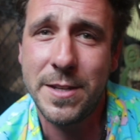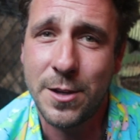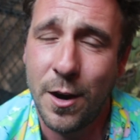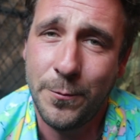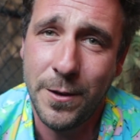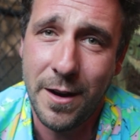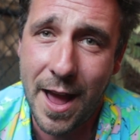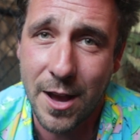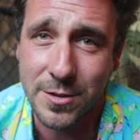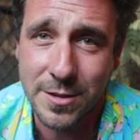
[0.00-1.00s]
piece of art for your
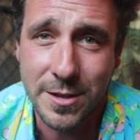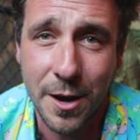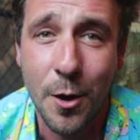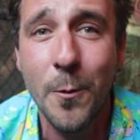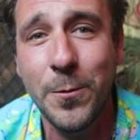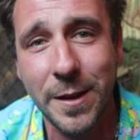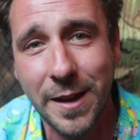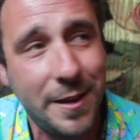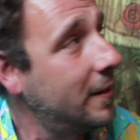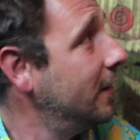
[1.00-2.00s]
house. So
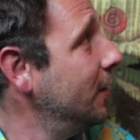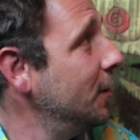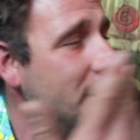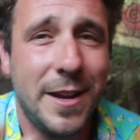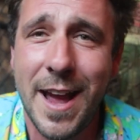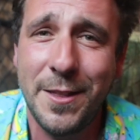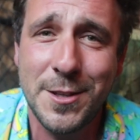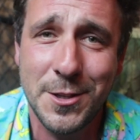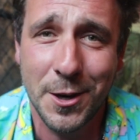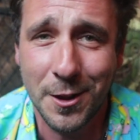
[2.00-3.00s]
hopefully you can add
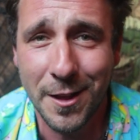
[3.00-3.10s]
this to your